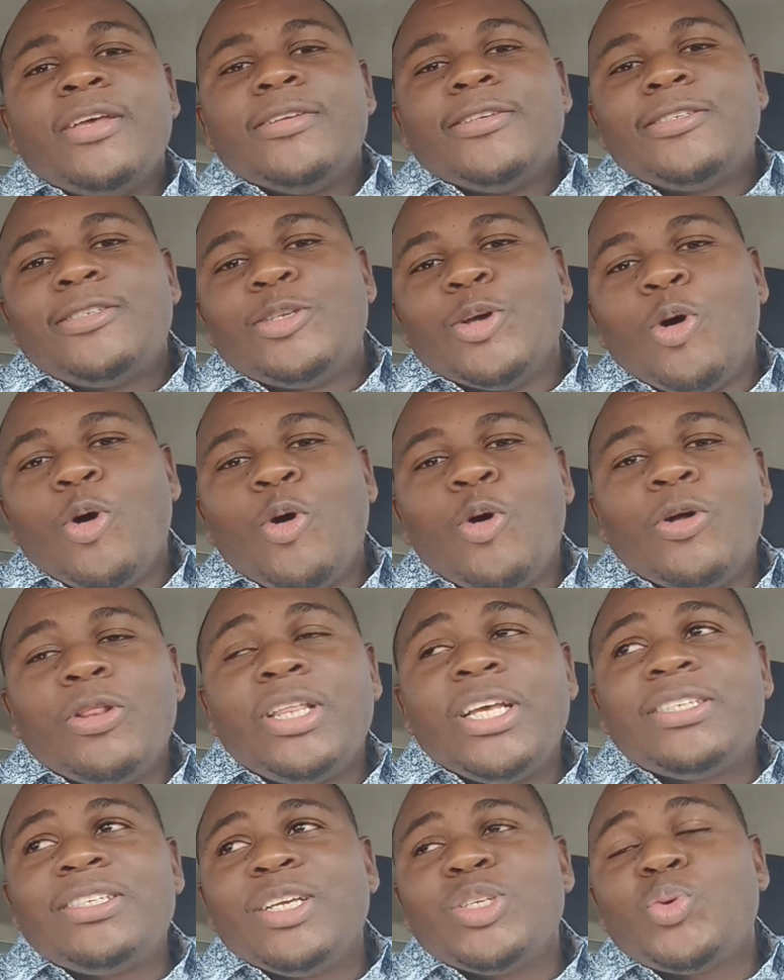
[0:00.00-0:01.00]
So
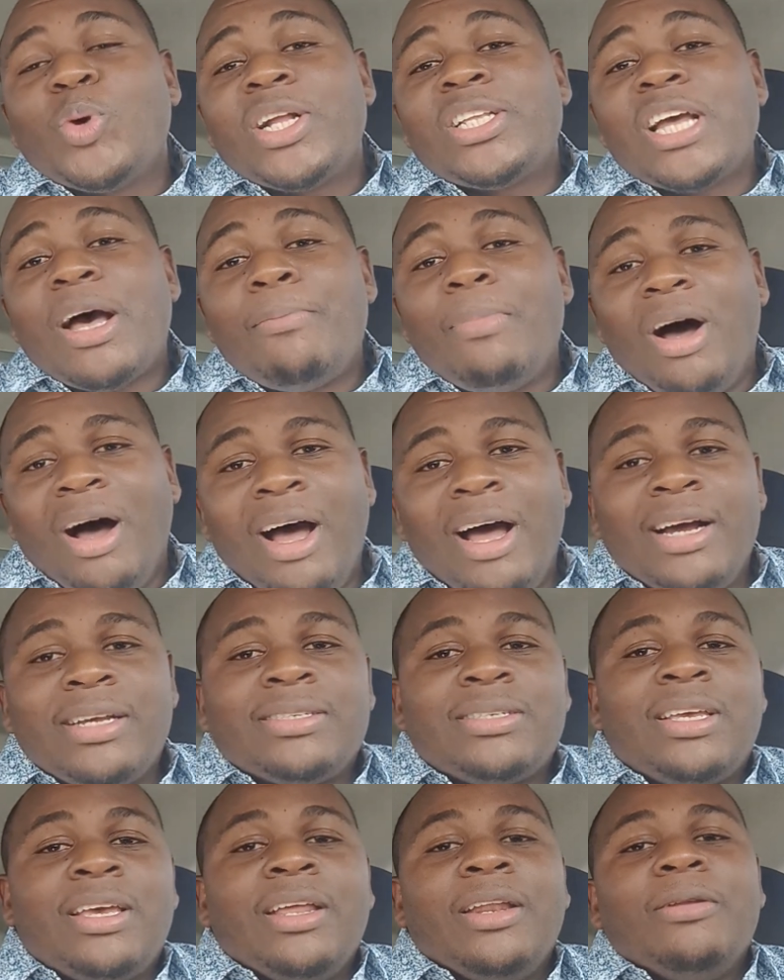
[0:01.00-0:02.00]
this is what I'm
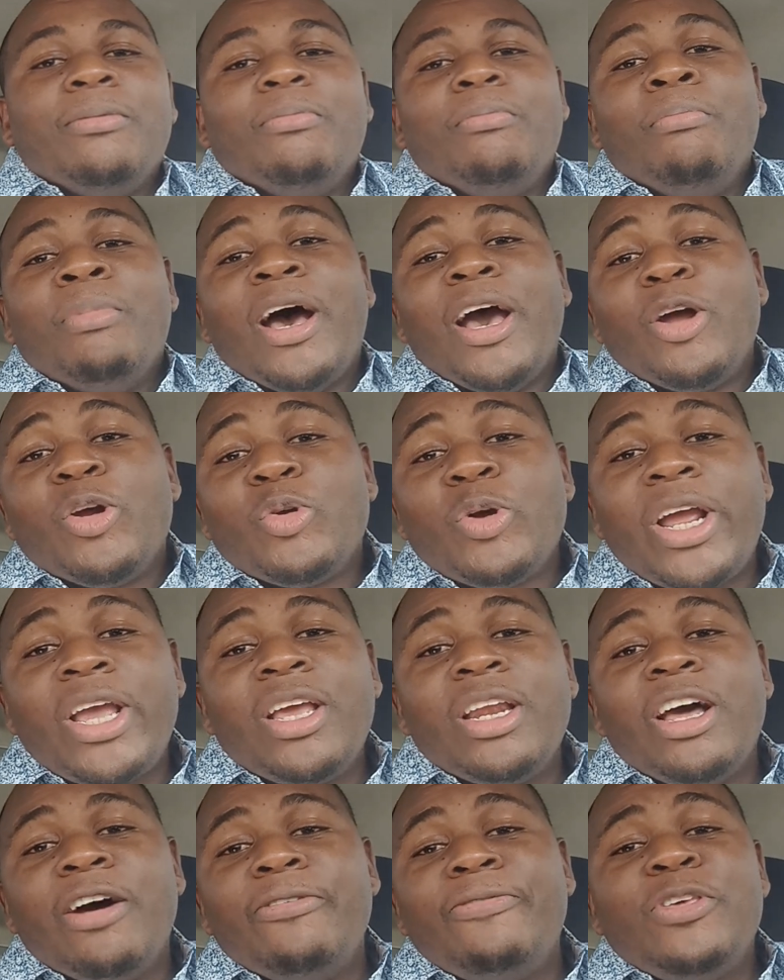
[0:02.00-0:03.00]
asking. My
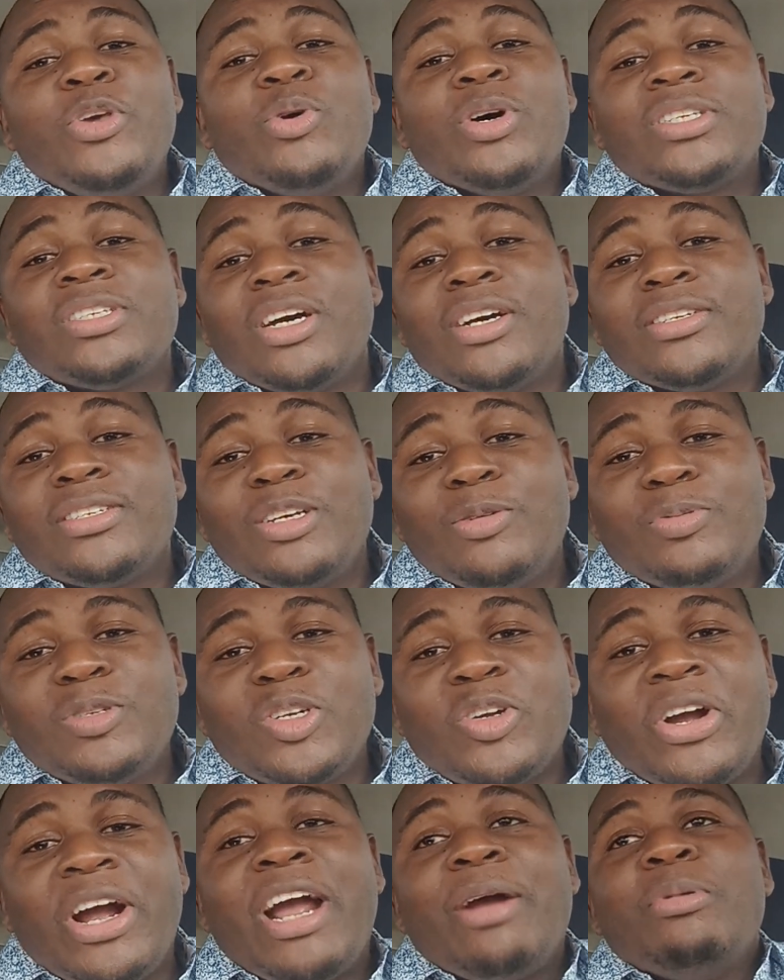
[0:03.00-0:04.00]
regular viewers and
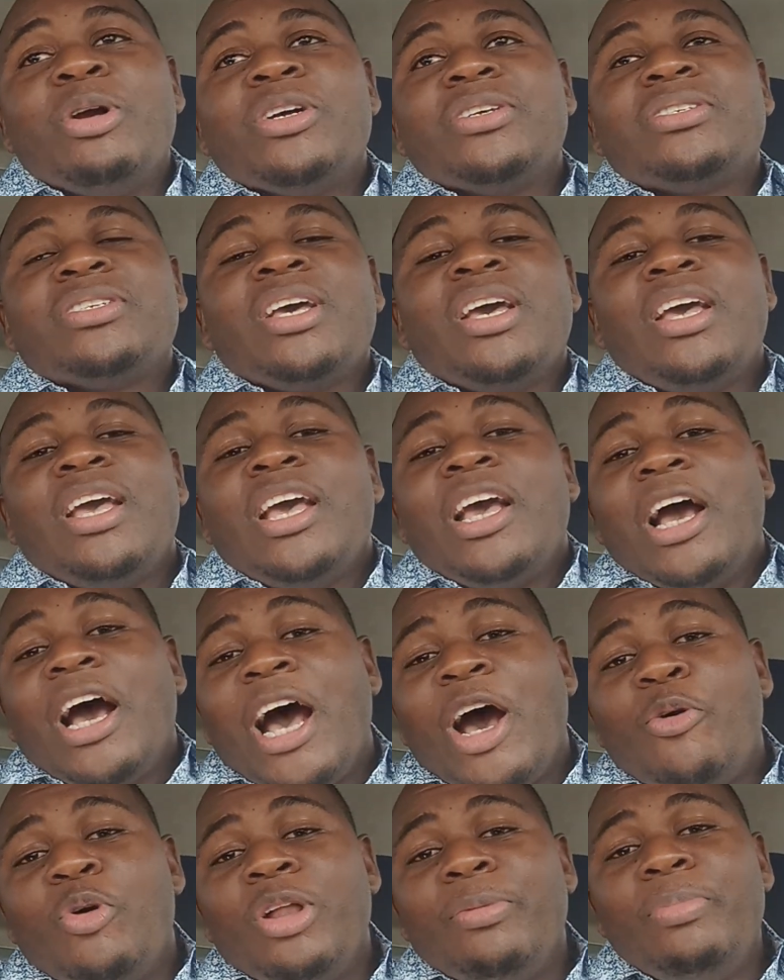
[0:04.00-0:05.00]
subscribers,
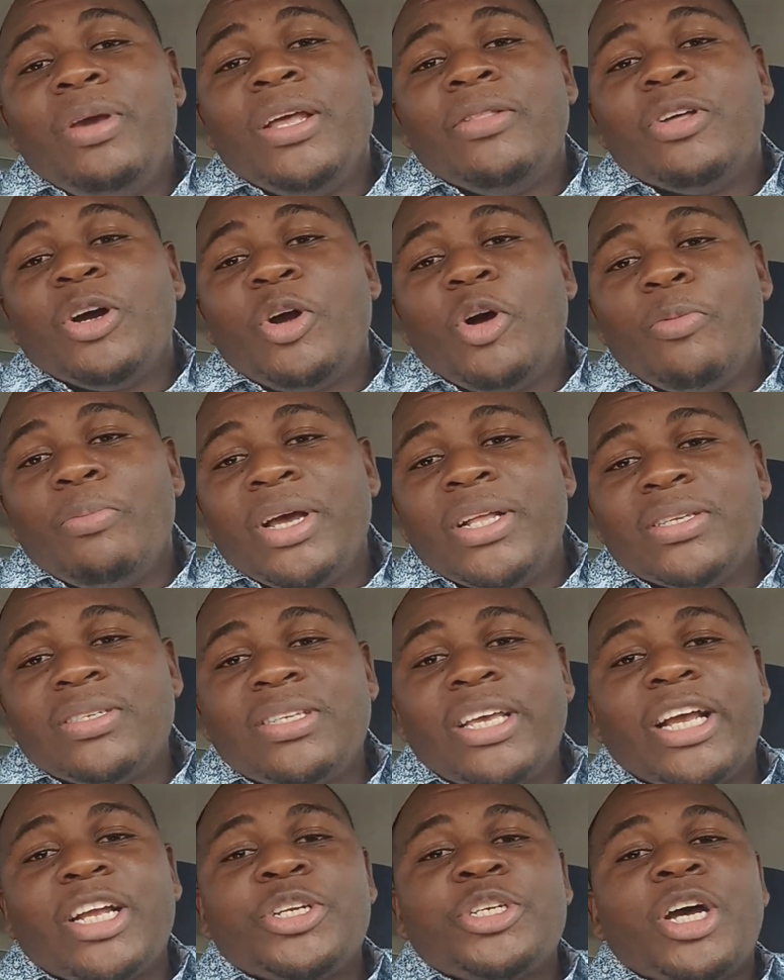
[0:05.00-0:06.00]
I will be in the comment
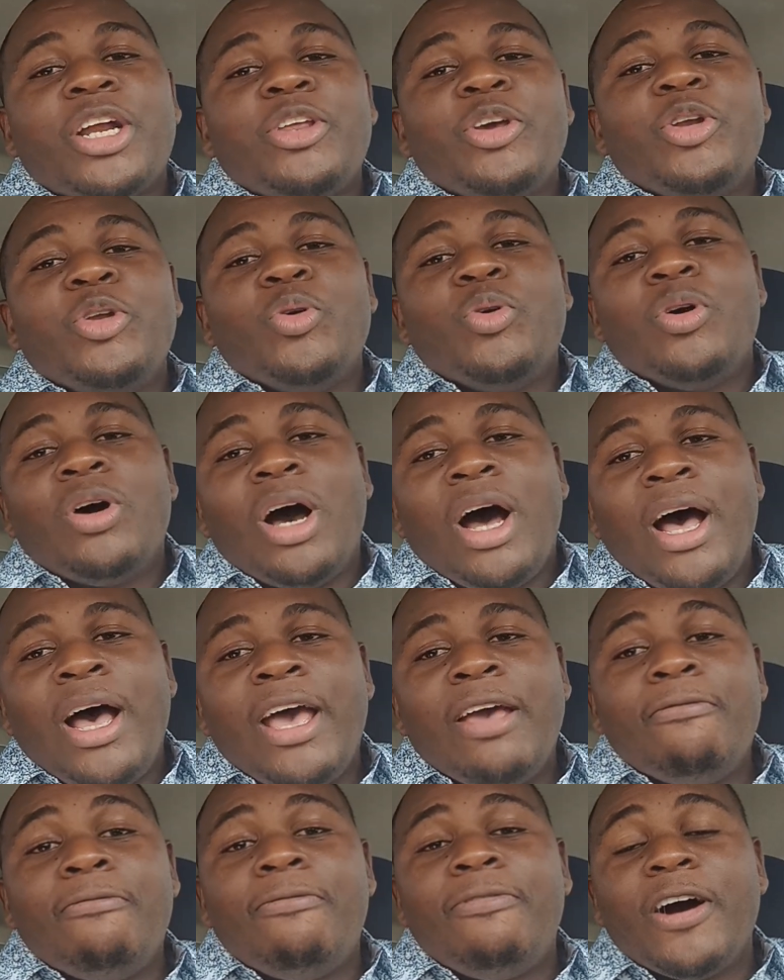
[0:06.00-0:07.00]
section. You know,
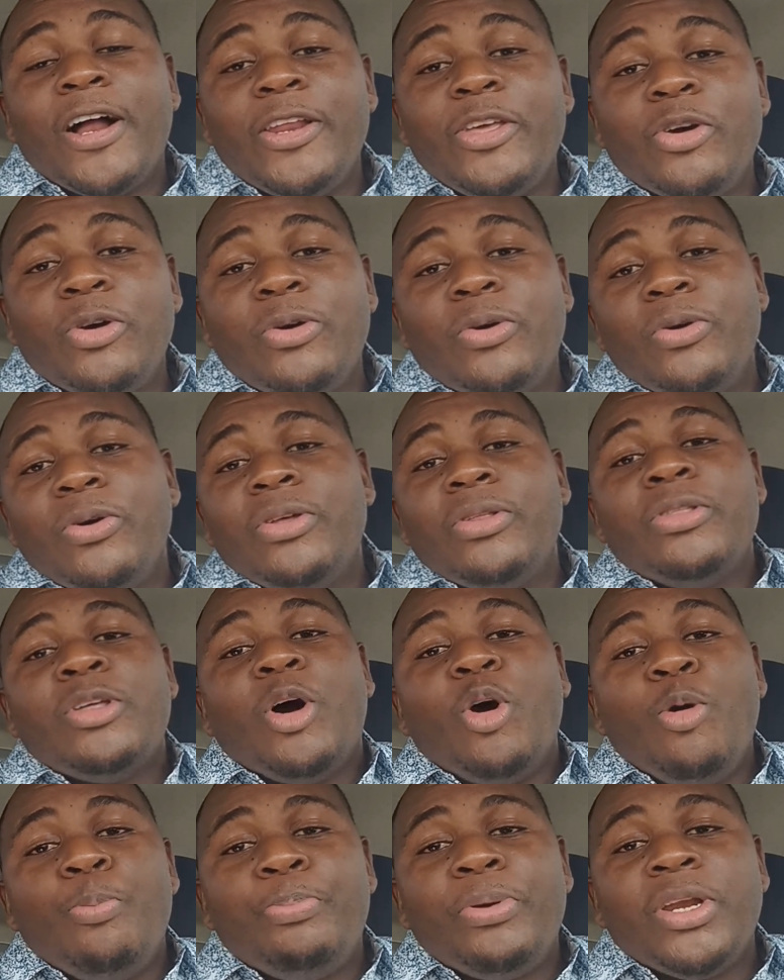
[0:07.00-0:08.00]
I value the
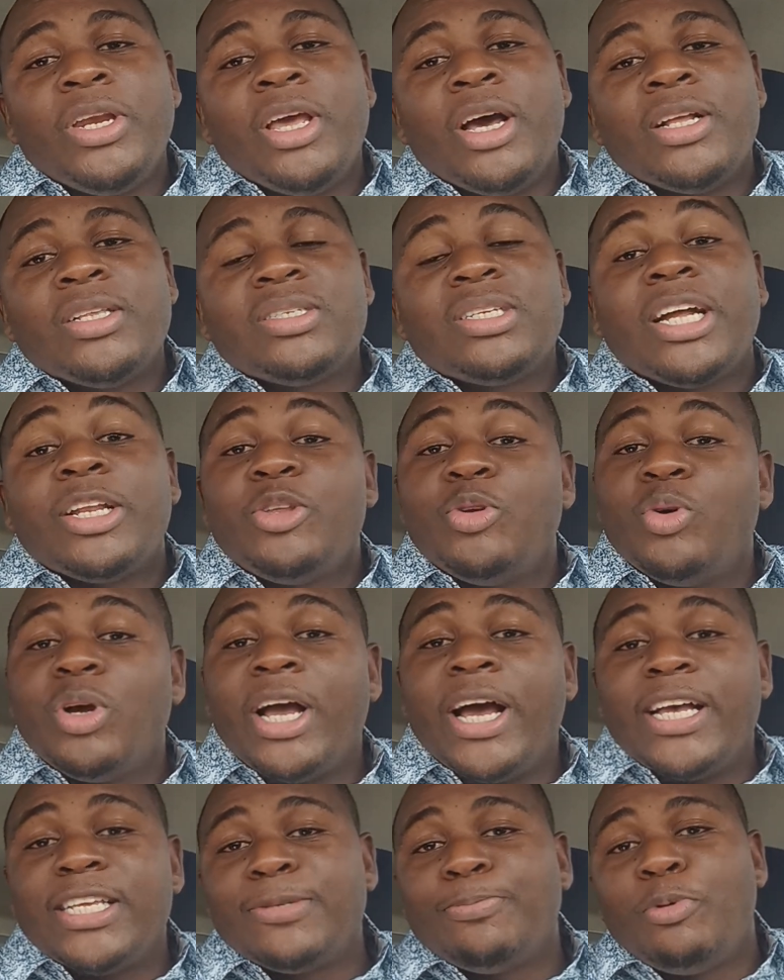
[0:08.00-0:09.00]
opinions that you
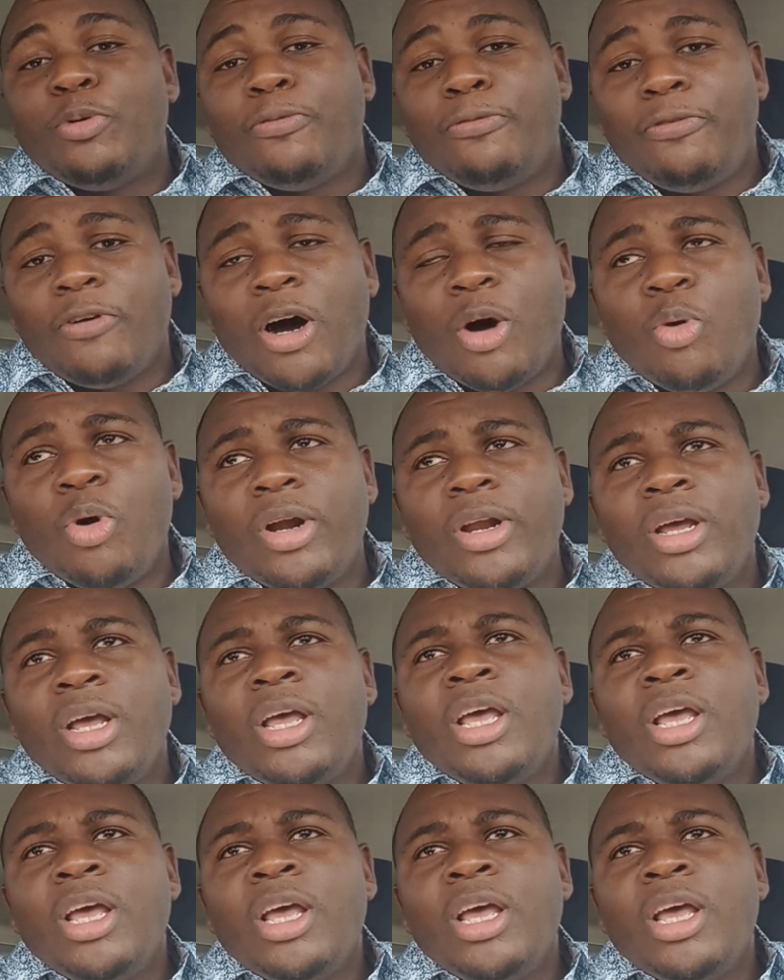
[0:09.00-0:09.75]
guys put forward.